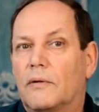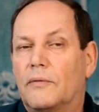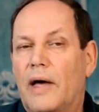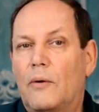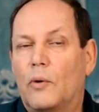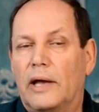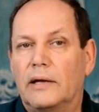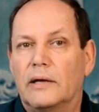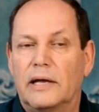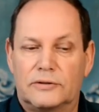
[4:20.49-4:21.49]
That
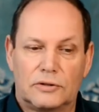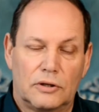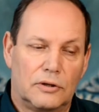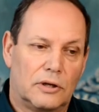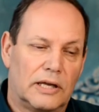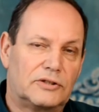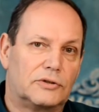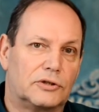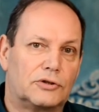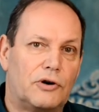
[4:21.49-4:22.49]
way it's less
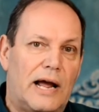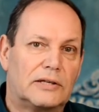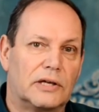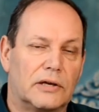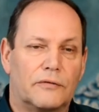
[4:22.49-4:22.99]
distracting